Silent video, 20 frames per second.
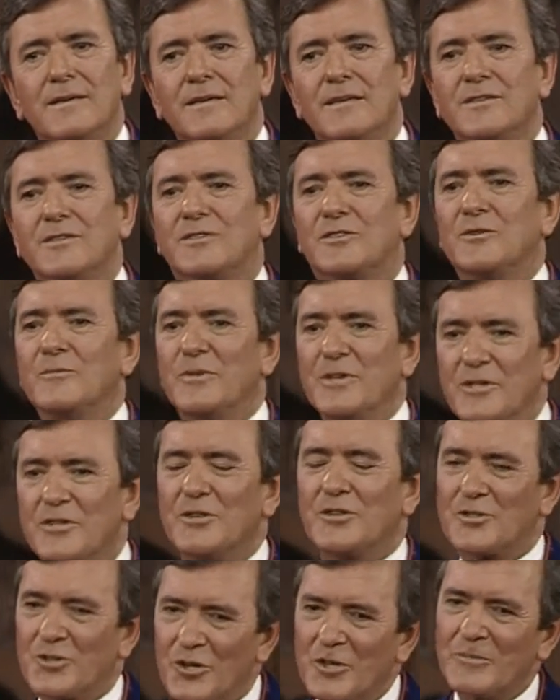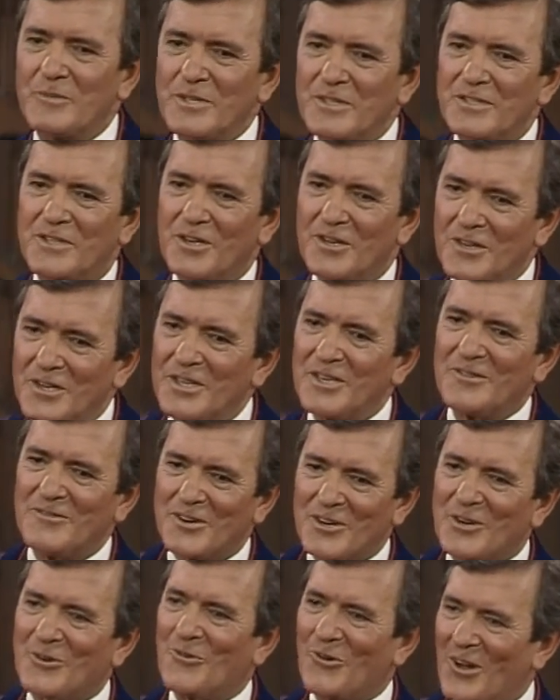is to be determined to live
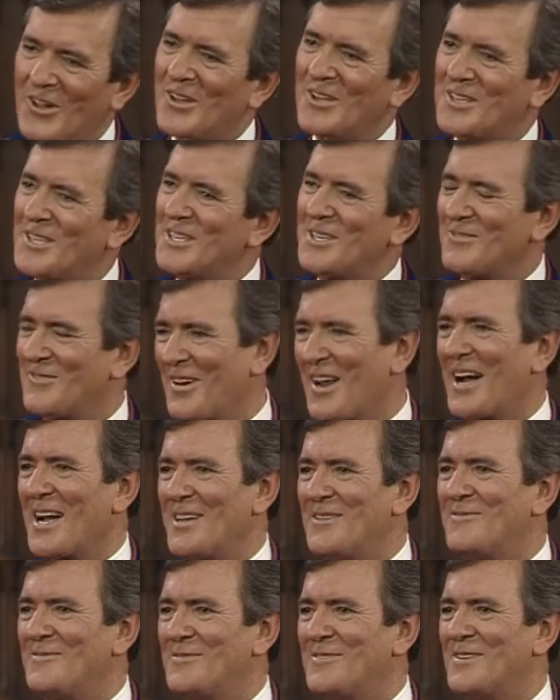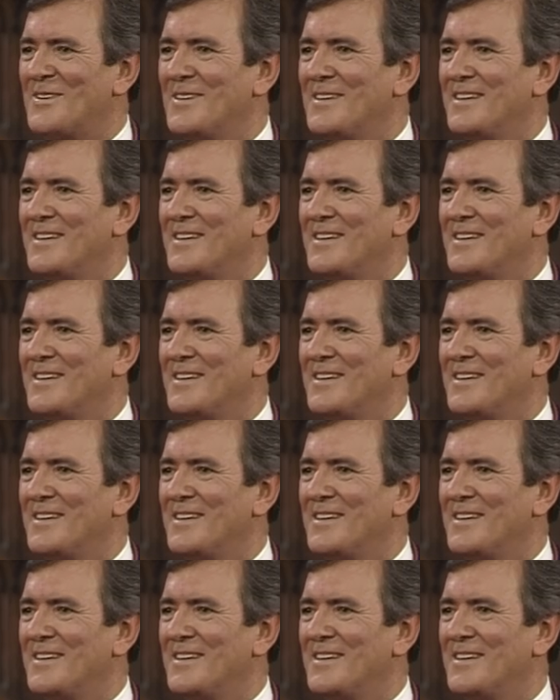a quality of life